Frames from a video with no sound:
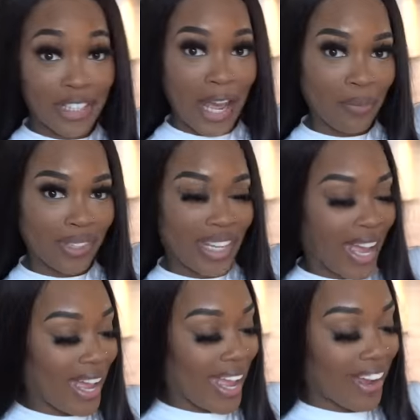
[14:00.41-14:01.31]
y'all, we
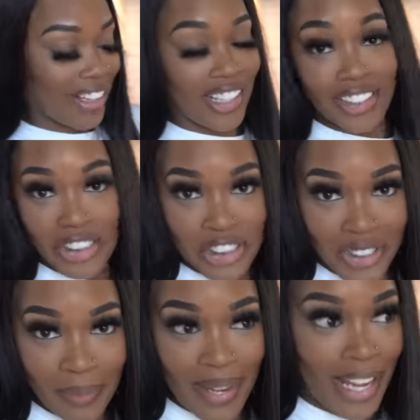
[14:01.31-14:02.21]
got out this
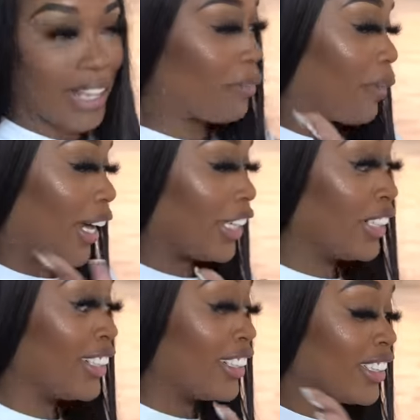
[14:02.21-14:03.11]
sugar bag right
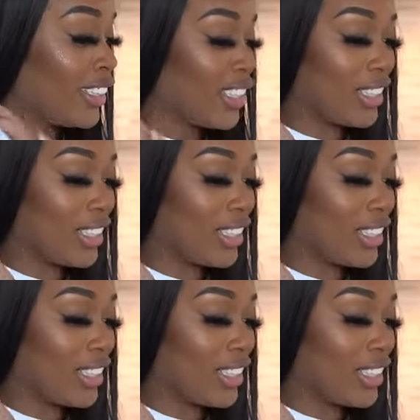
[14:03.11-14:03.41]
here.